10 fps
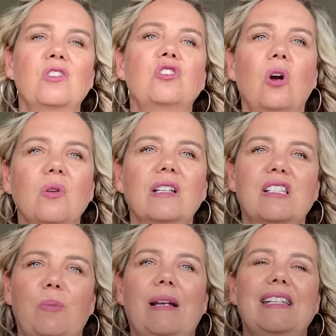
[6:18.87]
Don't
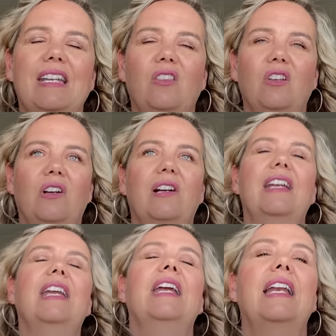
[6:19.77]
expect to get there
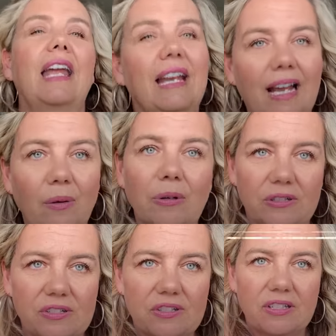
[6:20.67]
in 8
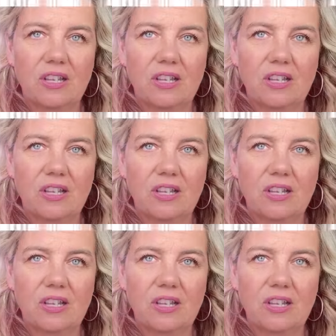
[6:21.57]
hours.